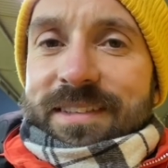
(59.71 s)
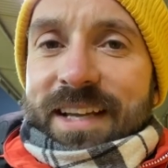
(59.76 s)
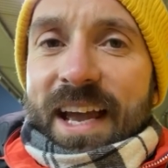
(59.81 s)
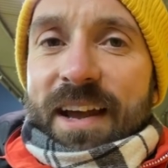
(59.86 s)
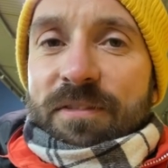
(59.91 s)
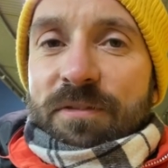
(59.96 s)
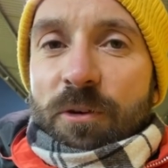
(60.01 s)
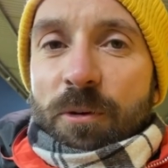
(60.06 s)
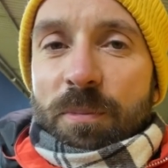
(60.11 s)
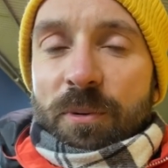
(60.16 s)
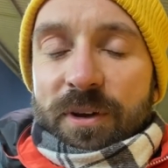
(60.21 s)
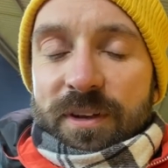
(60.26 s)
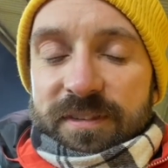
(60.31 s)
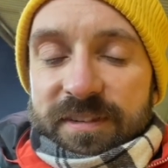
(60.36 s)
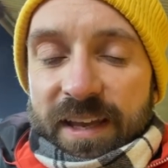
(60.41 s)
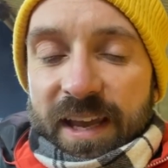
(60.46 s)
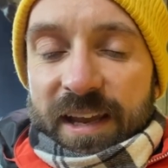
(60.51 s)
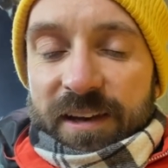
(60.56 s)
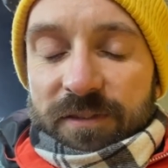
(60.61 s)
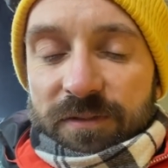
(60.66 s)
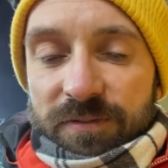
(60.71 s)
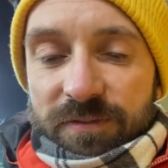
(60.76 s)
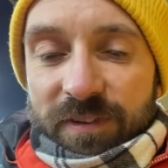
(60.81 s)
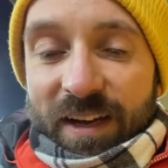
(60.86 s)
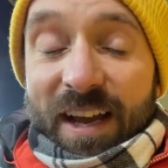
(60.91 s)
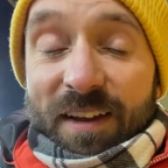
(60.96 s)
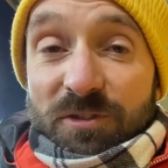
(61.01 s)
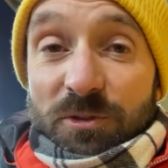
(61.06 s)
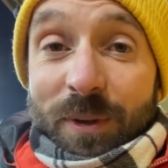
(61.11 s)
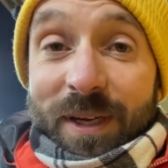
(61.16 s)
Yeah, 4 points ahead of...
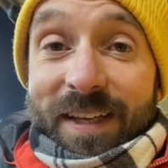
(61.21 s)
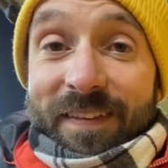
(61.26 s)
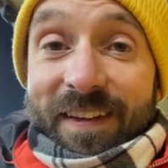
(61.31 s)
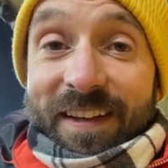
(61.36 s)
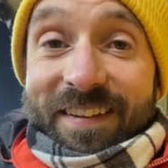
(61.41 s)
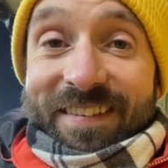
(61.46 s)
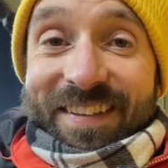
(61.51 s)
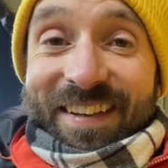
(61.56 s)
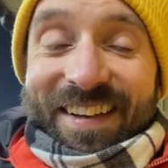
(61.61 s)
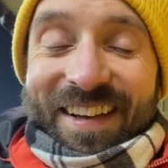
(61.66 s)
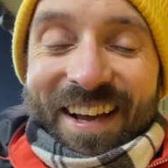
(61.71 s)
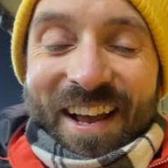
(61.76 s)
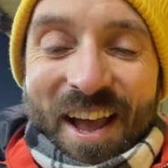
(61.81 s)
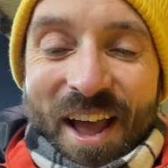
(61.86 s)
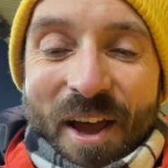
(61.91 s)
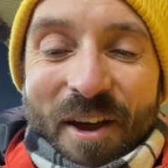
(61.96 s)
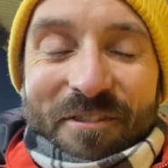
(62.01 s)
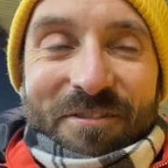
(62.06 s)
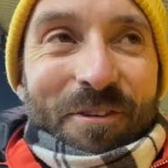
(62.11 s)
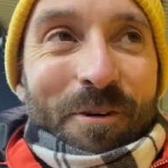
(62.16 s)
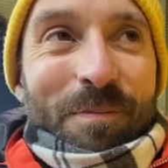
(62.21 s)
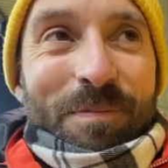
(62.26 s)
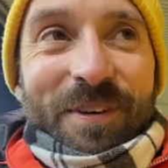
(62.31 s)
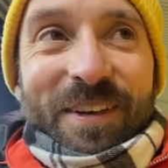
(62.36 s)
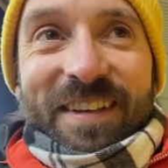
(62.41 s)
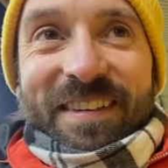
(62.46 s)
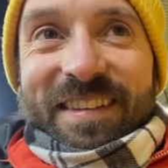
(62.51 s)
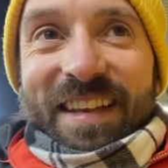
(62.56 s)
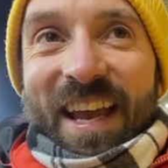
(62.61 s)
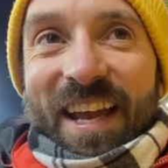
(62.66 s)
I have tweeted this. 4
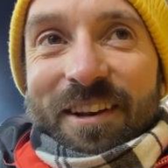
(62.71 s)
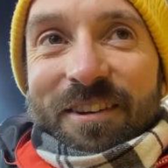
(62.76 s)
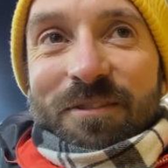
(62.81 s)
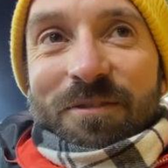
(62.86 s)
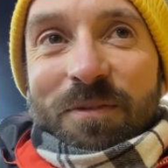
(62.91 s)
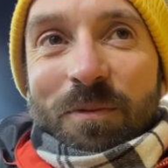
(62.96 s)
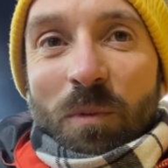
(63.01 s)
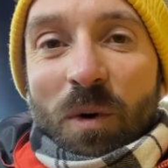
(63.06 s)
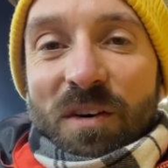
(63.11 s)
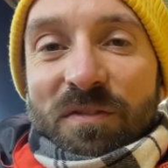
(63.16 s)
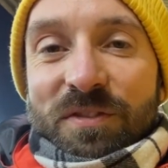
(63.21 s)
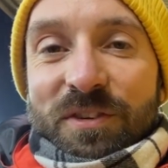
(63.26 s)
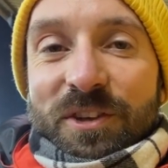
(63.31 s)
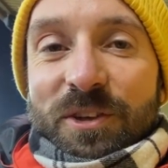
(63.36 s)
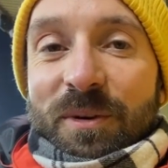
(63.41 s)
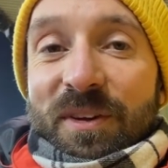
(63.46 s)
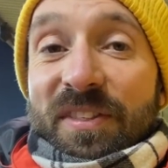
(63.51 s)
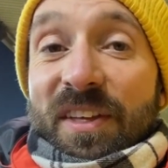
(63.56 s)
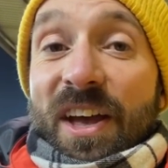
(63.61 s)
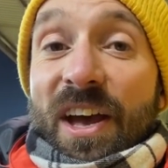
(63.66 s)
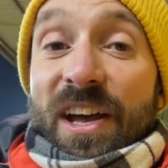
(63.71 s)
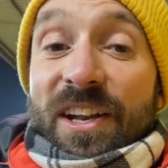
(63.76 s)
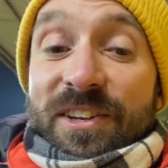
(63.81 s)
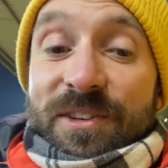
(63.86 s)
points ahead of Watford, who are third.